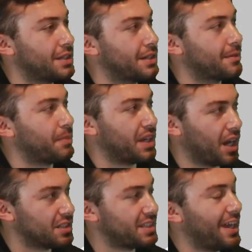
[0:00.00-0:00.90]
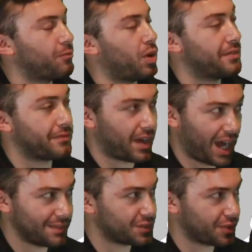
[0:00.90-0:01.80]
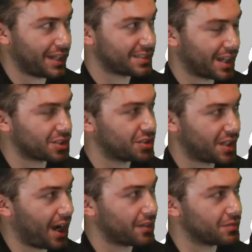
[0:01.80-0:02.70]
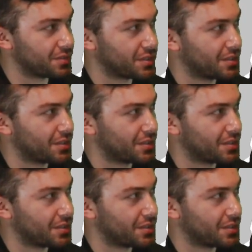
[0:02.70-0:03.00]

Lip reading: because they've won 5 straight section titles.